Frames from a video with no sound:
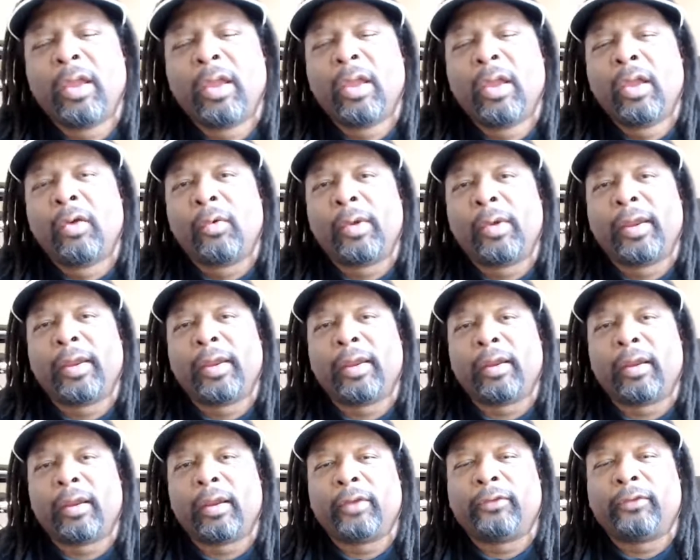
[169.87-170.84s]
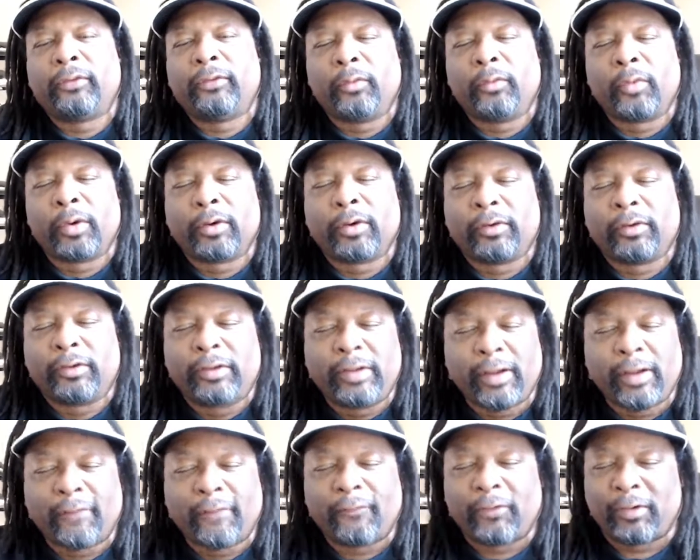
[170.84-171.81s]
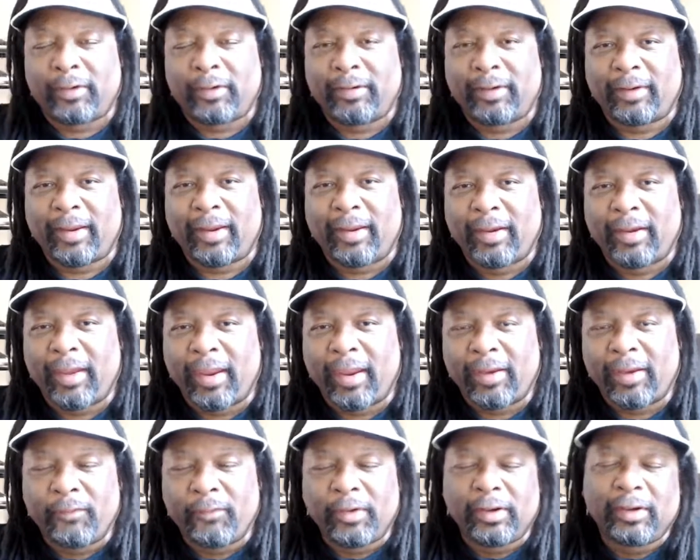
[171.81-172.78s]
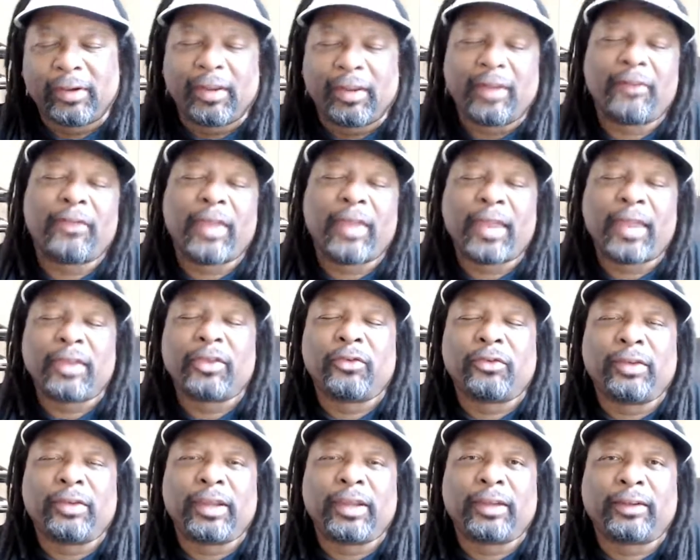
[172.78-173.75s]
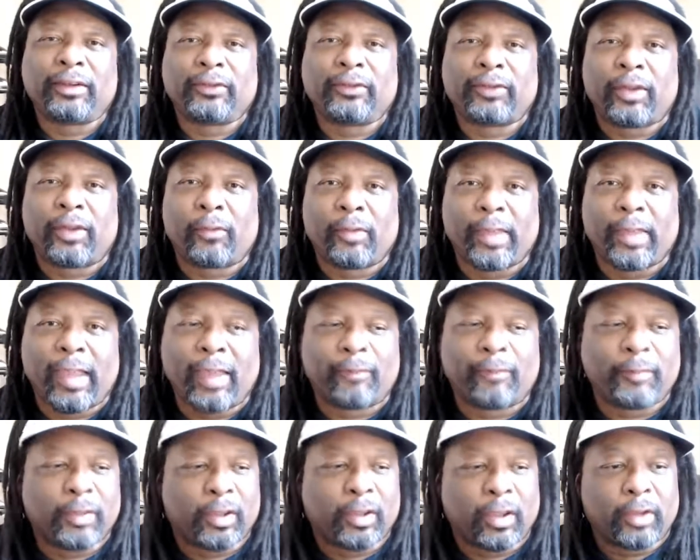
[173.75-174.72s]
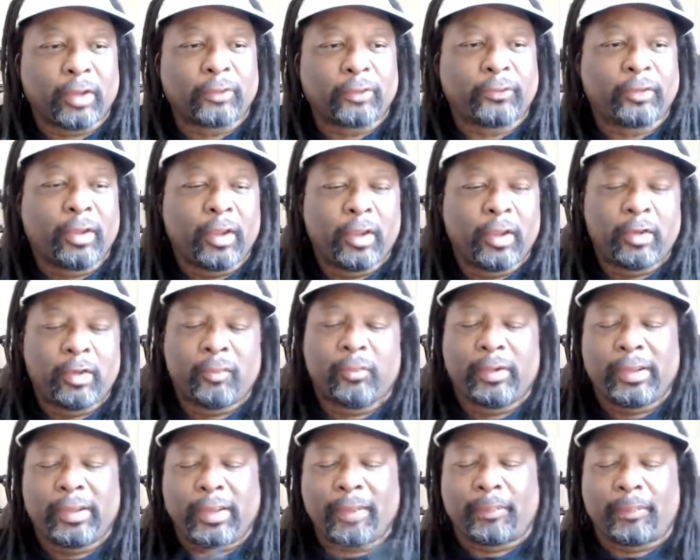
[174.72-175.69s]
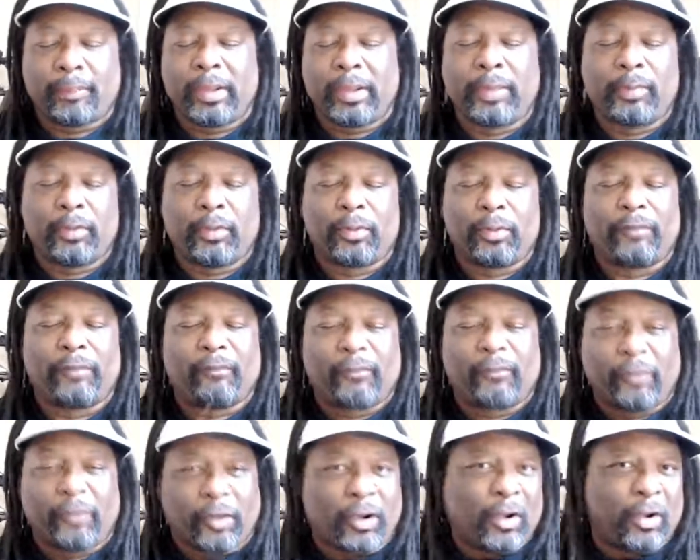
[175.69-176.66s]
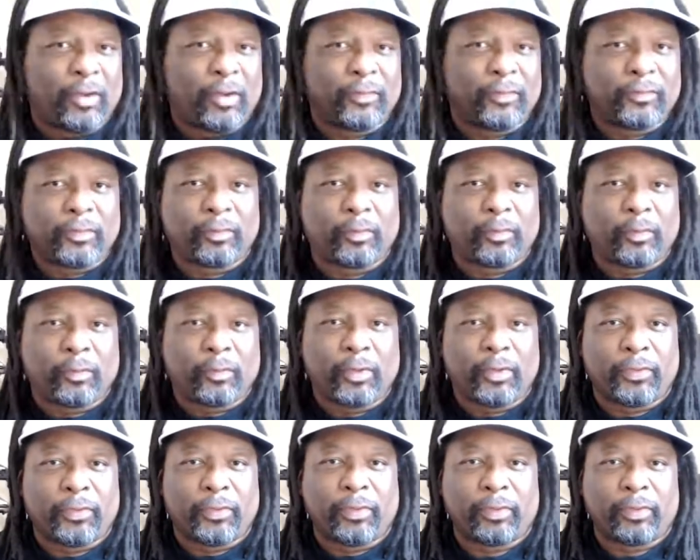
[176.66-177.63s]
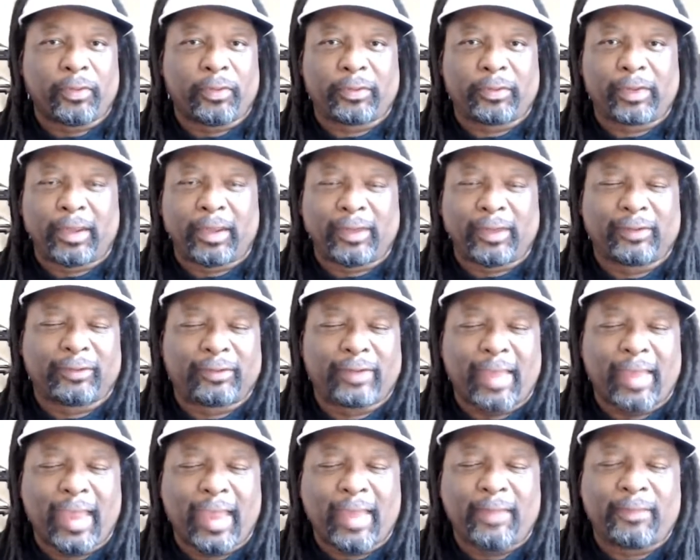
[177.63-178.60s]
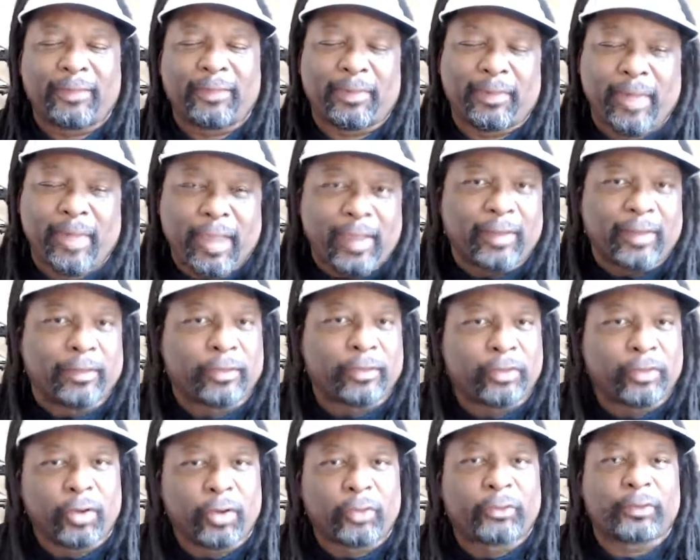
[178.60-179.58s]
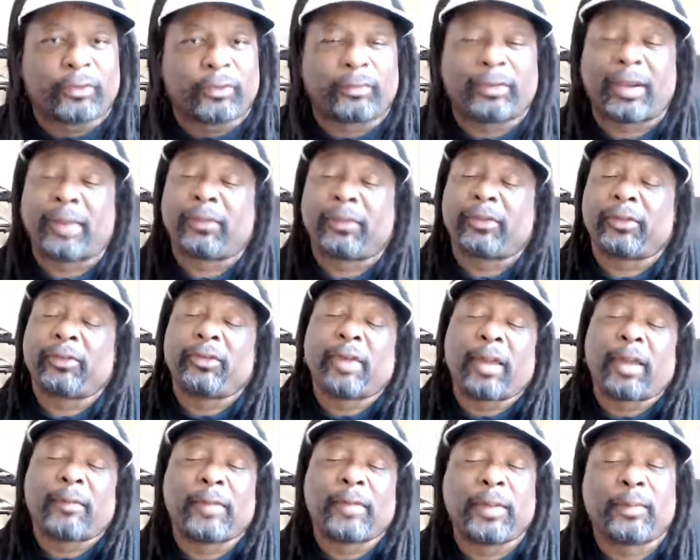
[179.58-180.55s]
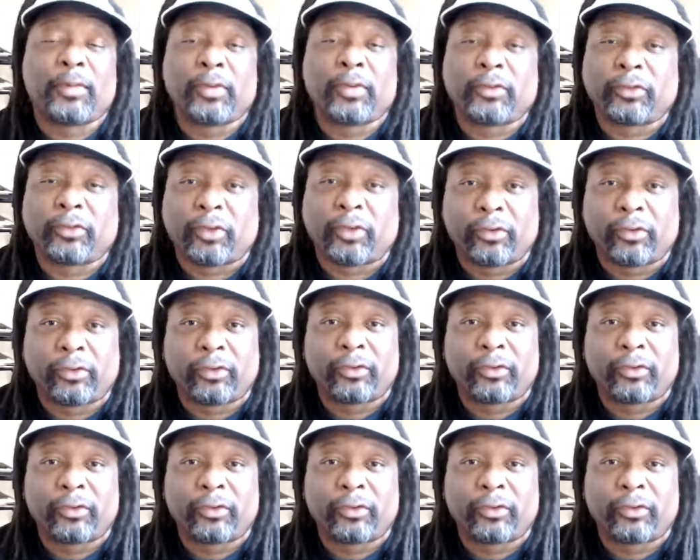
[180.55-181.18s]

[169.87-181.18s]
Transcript: We're different, and we love that uniqueness that we have because we get people involved with things that, hey, sometimes you have people in churches